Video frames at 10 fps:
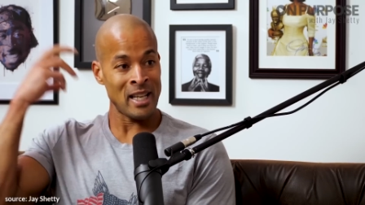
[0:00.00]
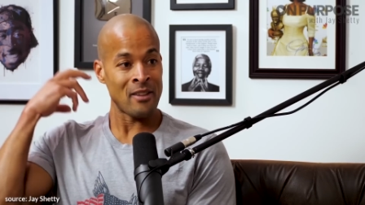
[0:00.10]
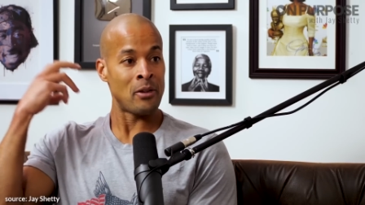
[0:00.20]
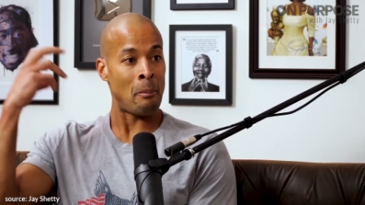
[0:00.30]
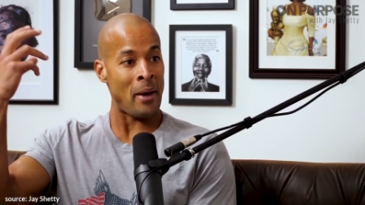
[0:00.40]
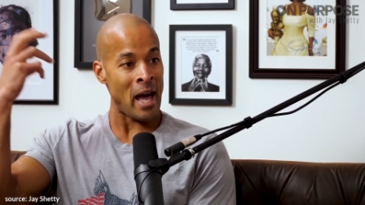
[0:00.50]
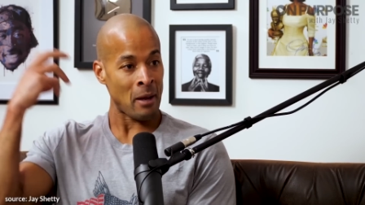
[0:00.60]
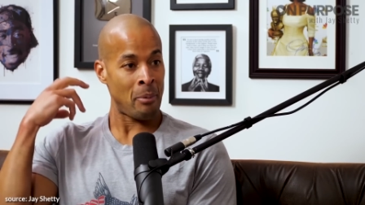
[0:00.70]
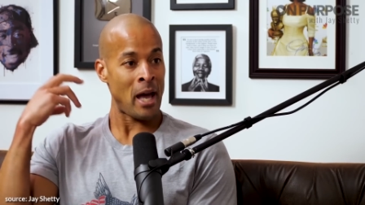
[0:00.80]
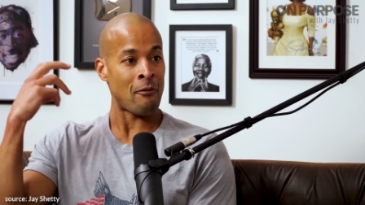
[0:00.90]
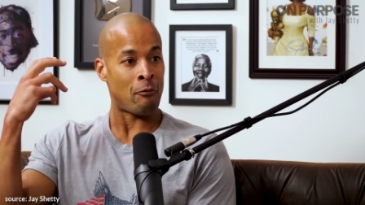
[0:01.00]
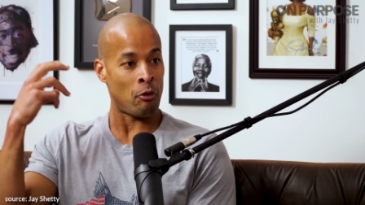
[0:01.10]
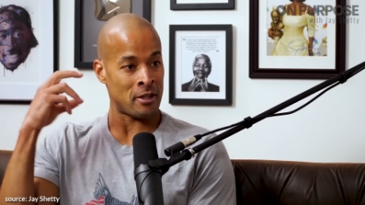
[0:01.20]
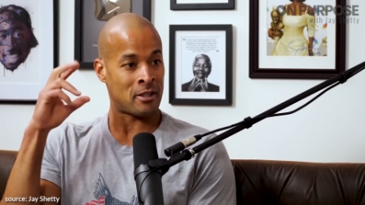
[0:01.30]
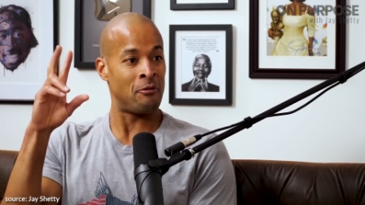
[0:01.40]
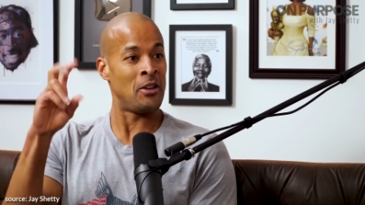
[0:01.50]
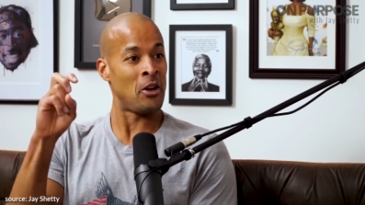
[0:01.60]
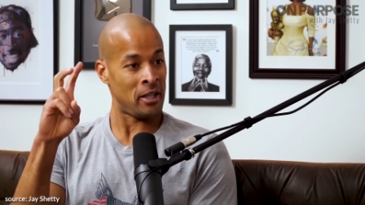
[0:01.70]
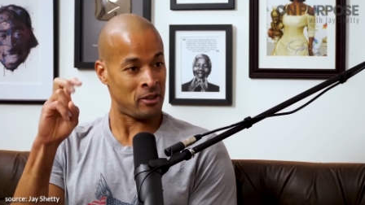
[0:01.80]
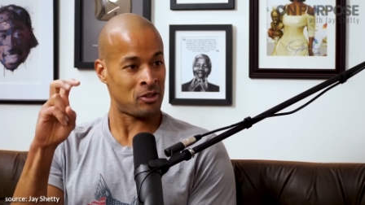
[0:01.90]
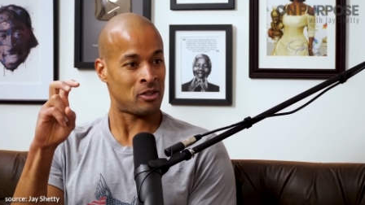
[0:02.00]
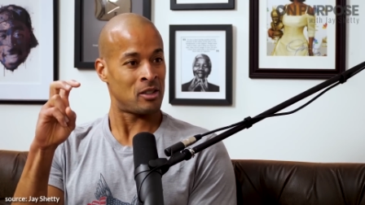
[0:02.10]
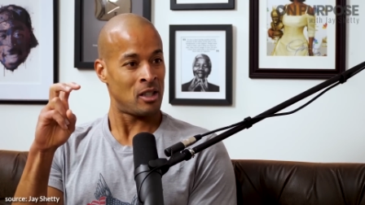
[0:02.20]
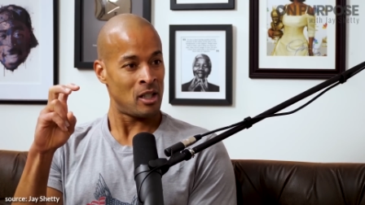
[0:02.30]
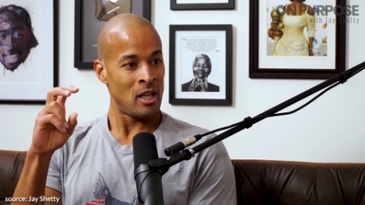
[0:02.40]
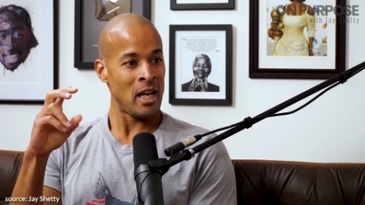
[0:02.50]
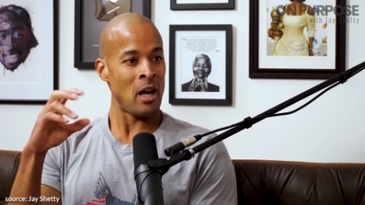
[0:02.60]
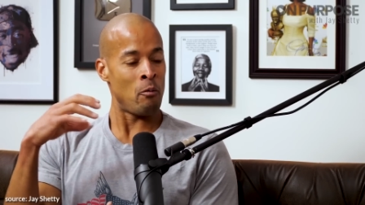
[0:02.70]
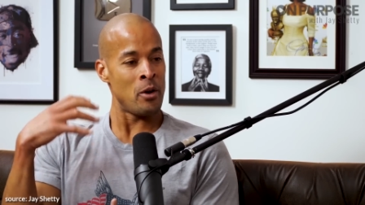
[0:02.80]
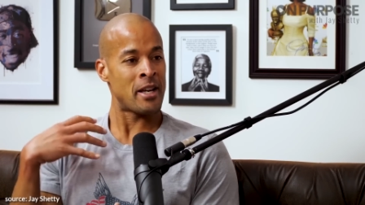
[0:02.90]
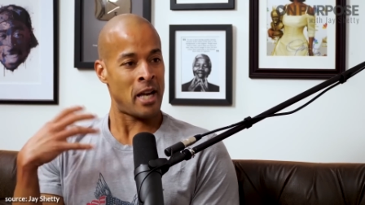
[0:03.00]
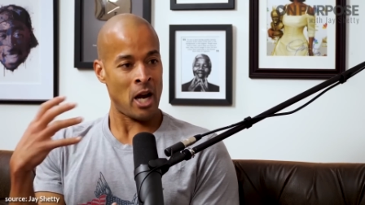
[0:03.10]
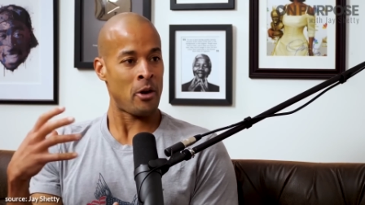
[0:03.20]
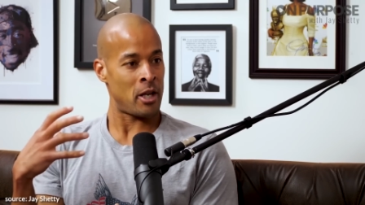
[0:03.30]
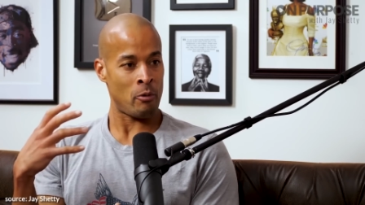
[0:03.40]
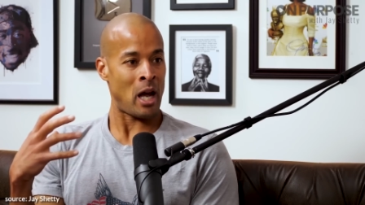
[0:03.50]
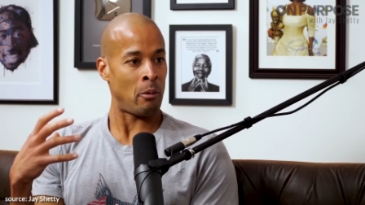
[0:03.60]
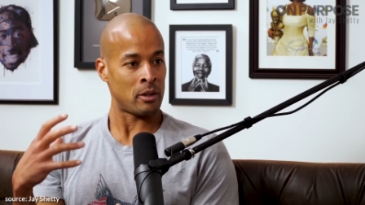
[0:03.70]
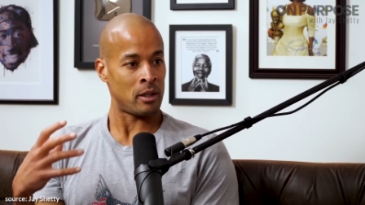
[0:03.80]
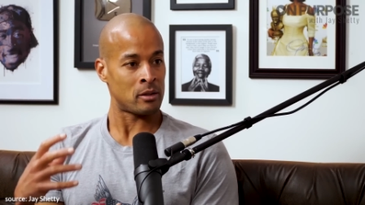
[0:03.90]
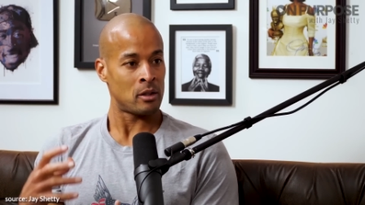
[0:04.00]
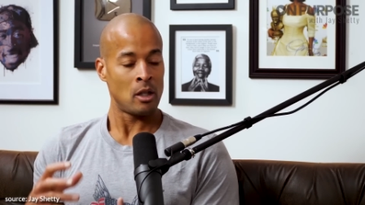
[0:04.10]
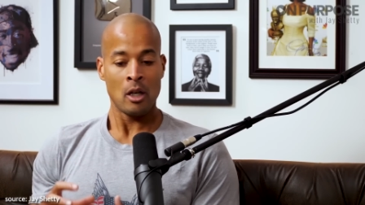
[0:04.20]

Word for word: in the backpack for the civilians, and we carry it around with us.